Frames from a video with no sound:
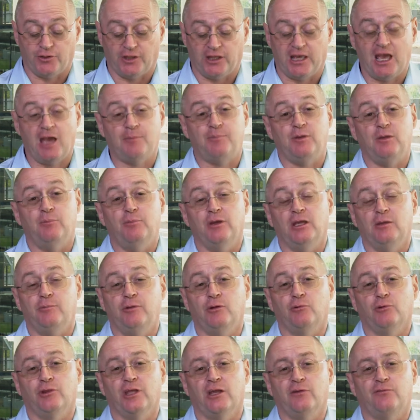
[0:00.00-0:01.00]
think Happy
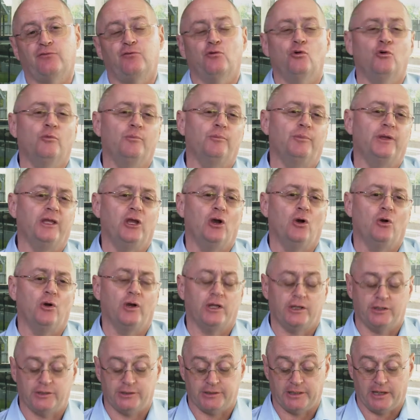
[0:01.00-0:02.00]
Beebe, with that form
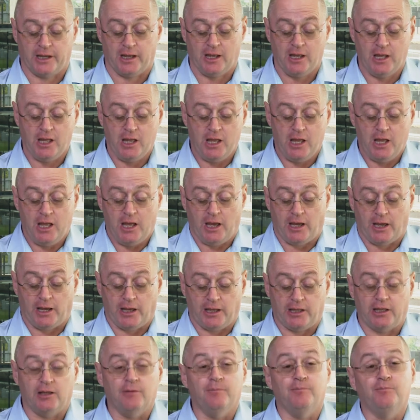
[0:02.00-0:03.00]
behind uh,
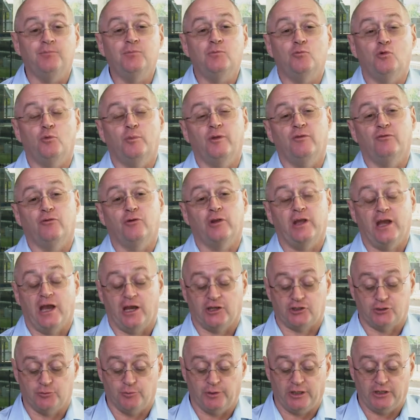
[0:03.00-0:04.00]
uh, him, will be very
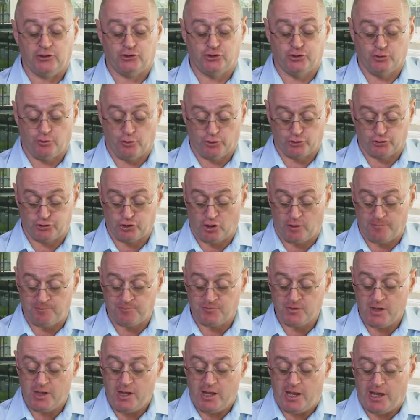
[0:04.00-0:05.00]
hard to beat. Two on
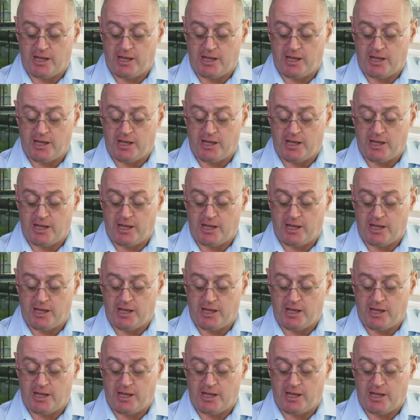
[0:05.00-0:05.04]
top.